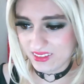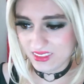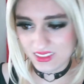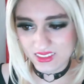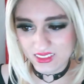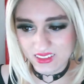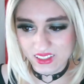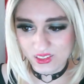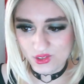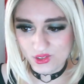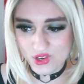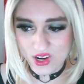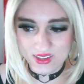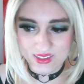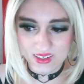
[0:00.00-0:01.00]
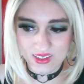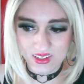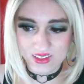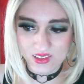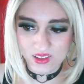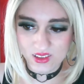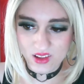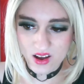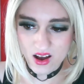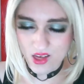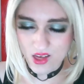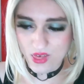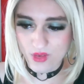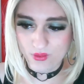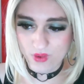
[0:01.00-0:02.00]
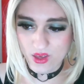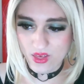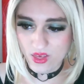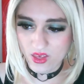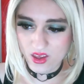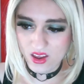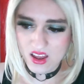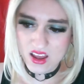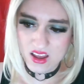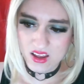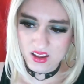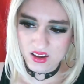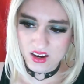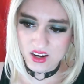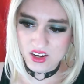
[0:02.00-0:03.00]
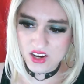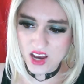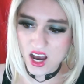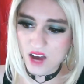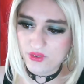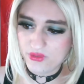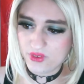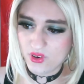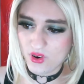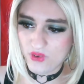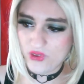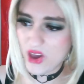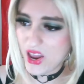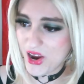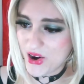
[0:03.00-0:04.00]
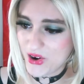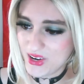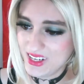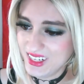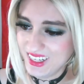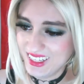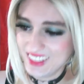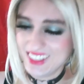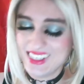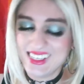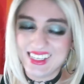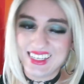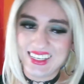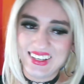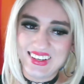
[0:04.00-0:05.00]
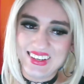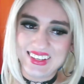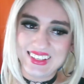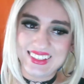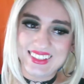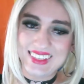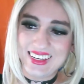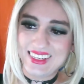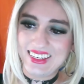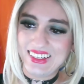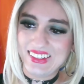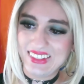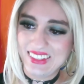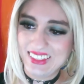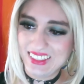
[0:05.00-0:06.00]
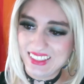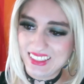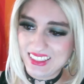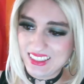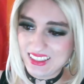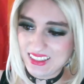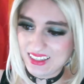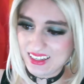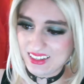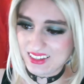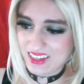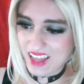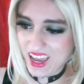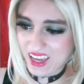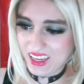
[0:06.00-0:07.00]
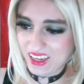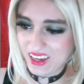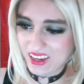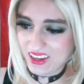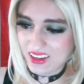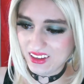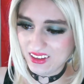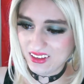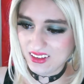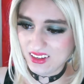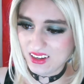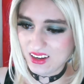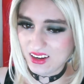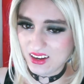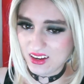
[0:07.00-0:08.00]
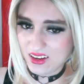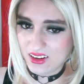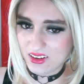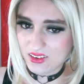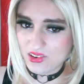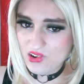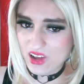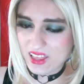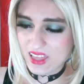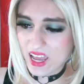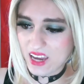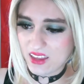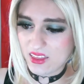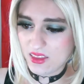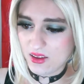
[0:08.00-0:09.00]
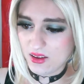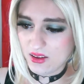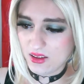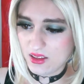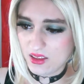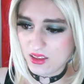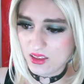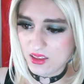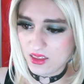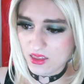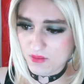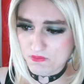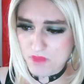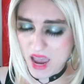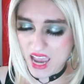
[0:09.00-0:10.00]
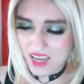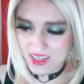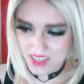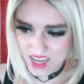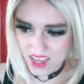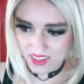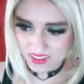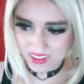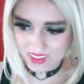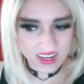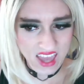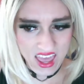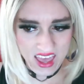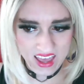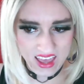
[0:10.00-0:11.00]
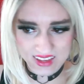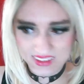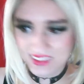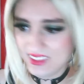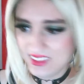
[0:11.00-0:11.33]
It's still just a sloth with a tuft of hair. A C tier. Slacking. You know, I like the man tits it has.